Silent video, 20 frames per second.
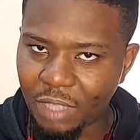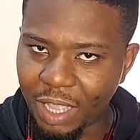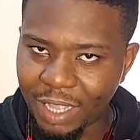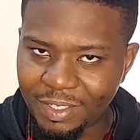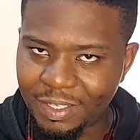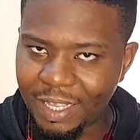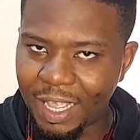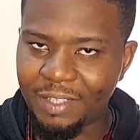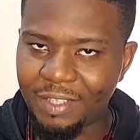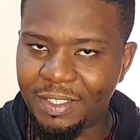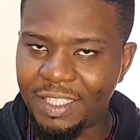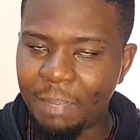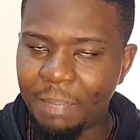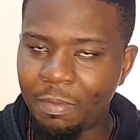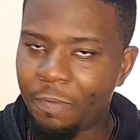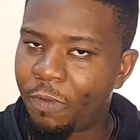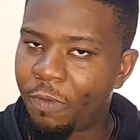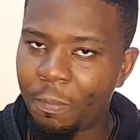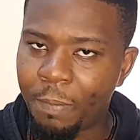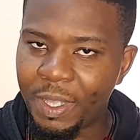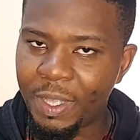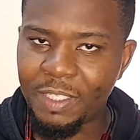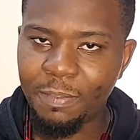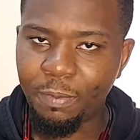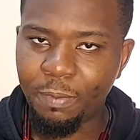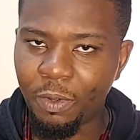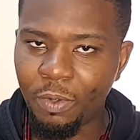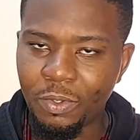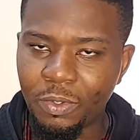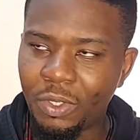existed before
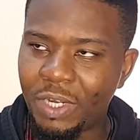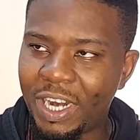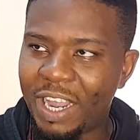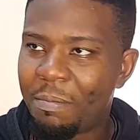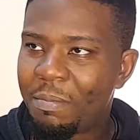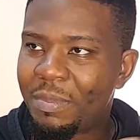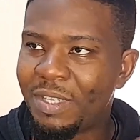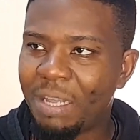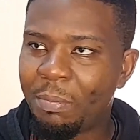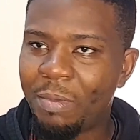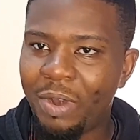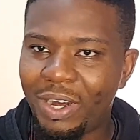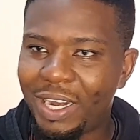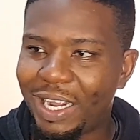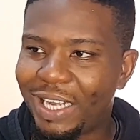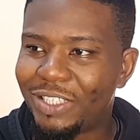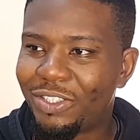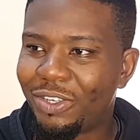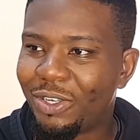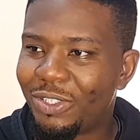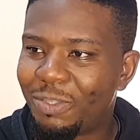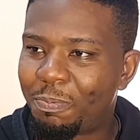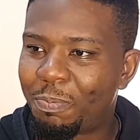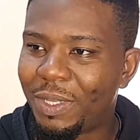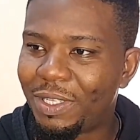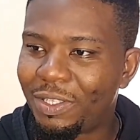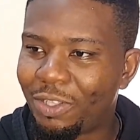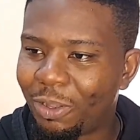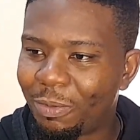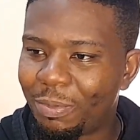baseball, so that means Americans just
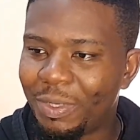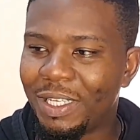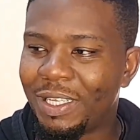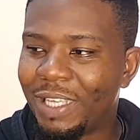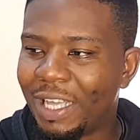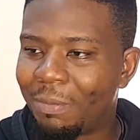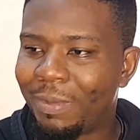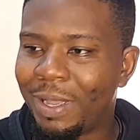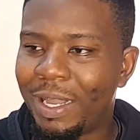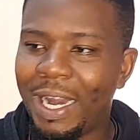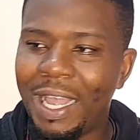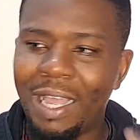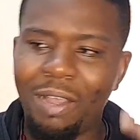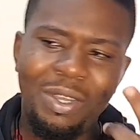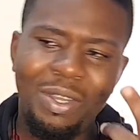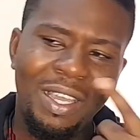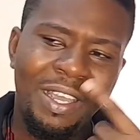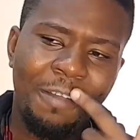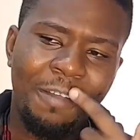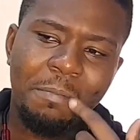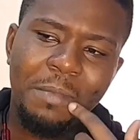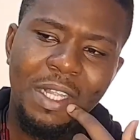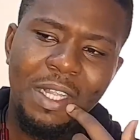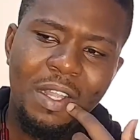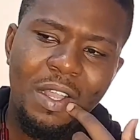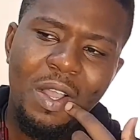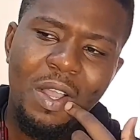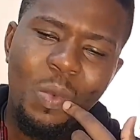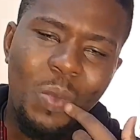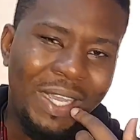picked up the game and like, okay,
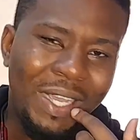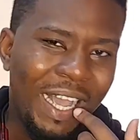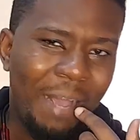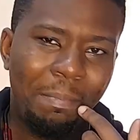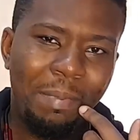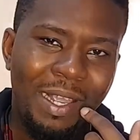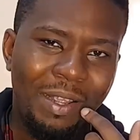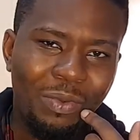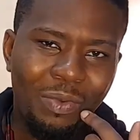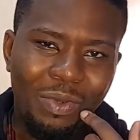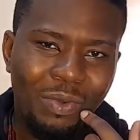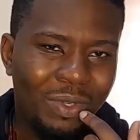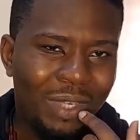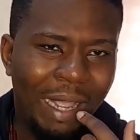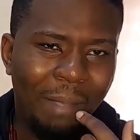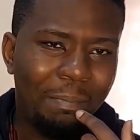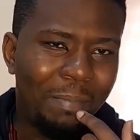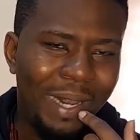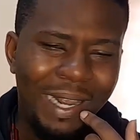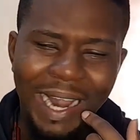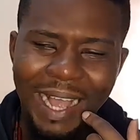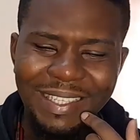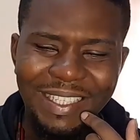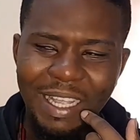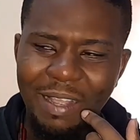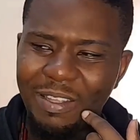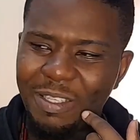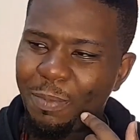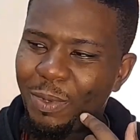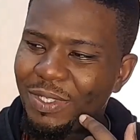we can't play that
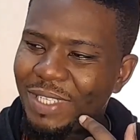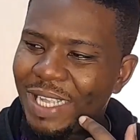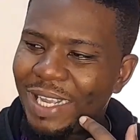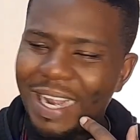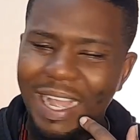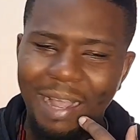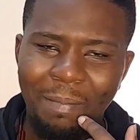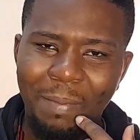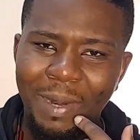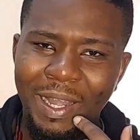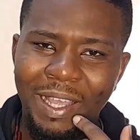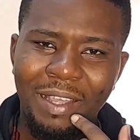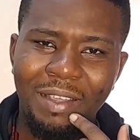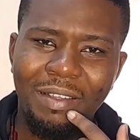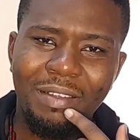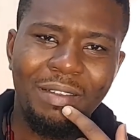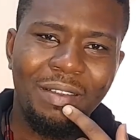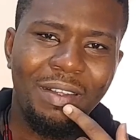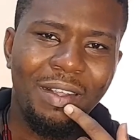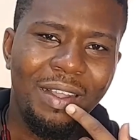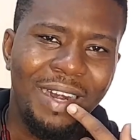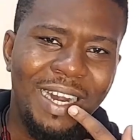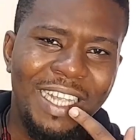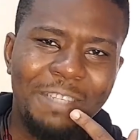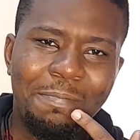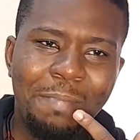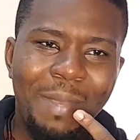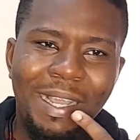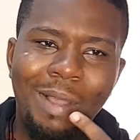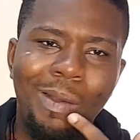same sport that they're playing.
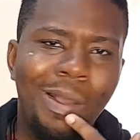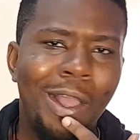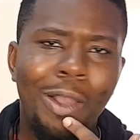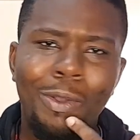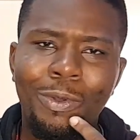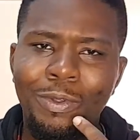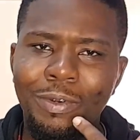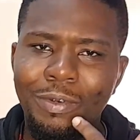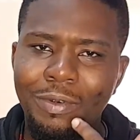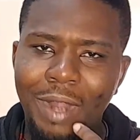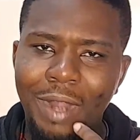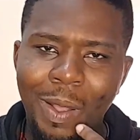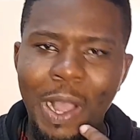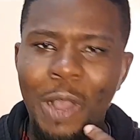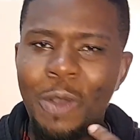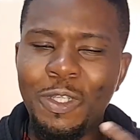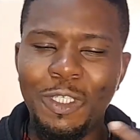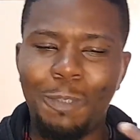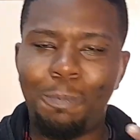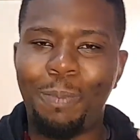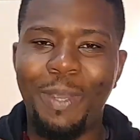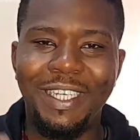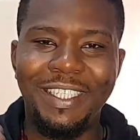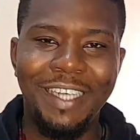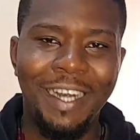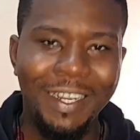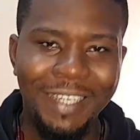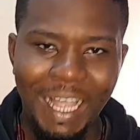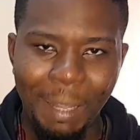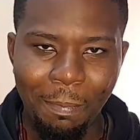Let's make our own
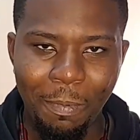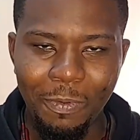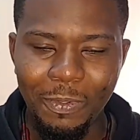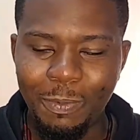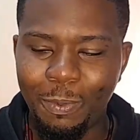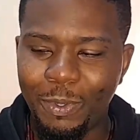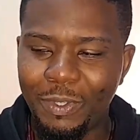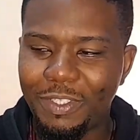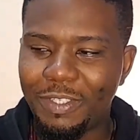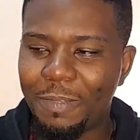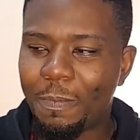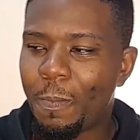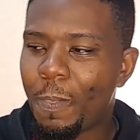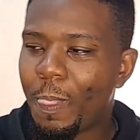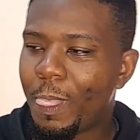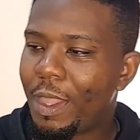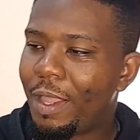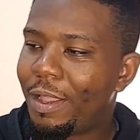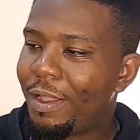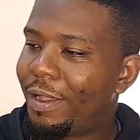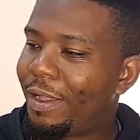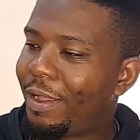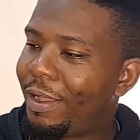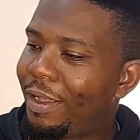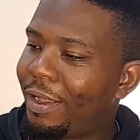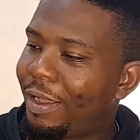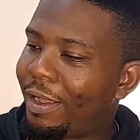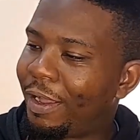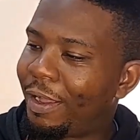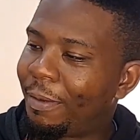special type of sport.
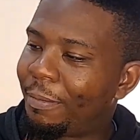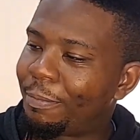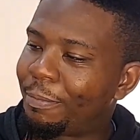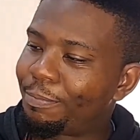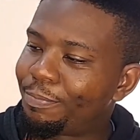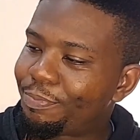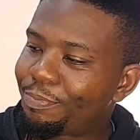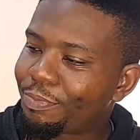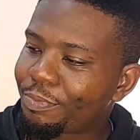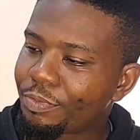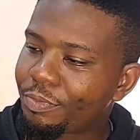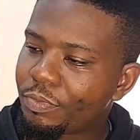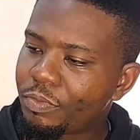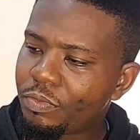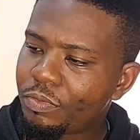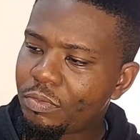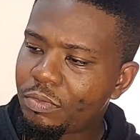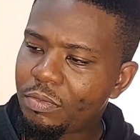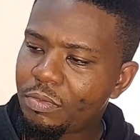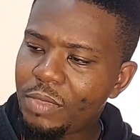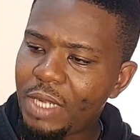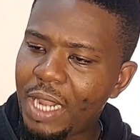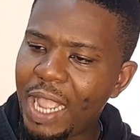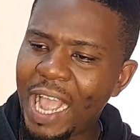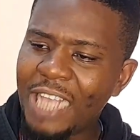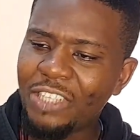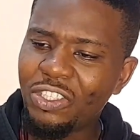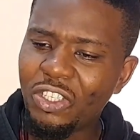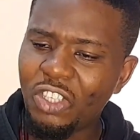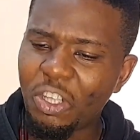
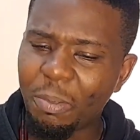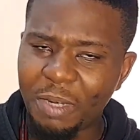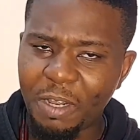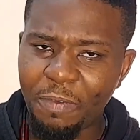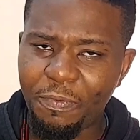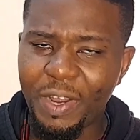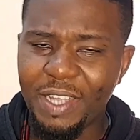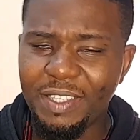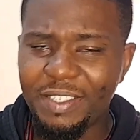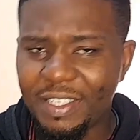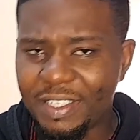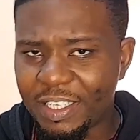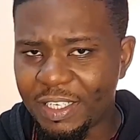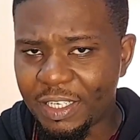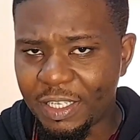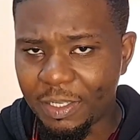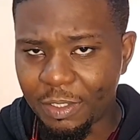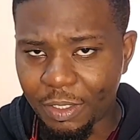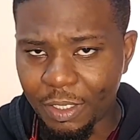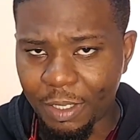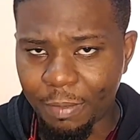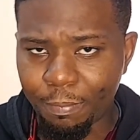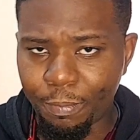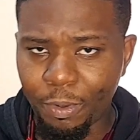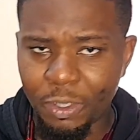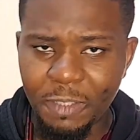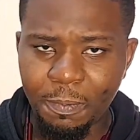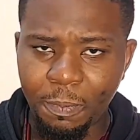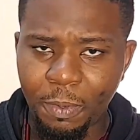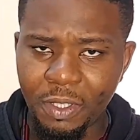I saw some differences in
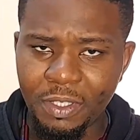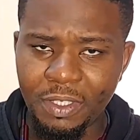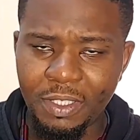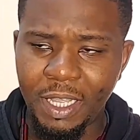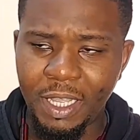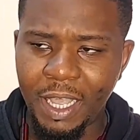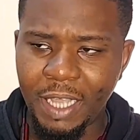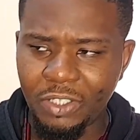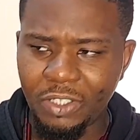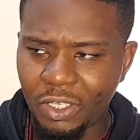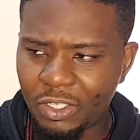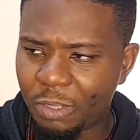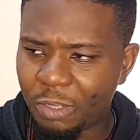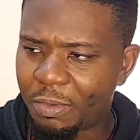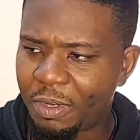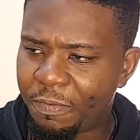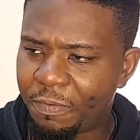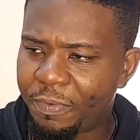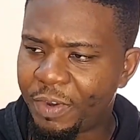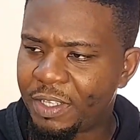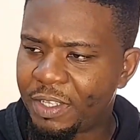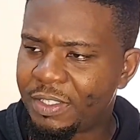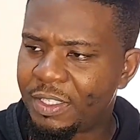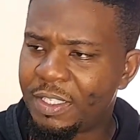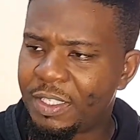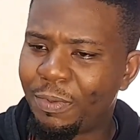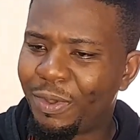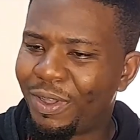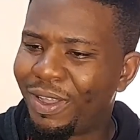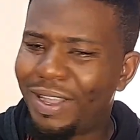both sports there. I saw some
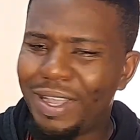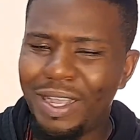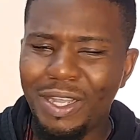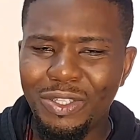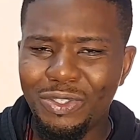differences, but